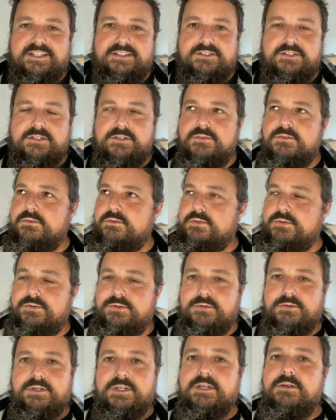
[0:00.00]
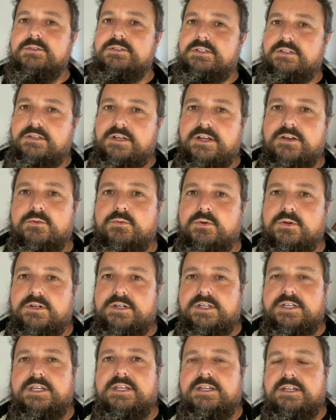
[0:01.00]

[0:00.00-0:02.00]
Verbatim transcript: So whew, it was a lot of work.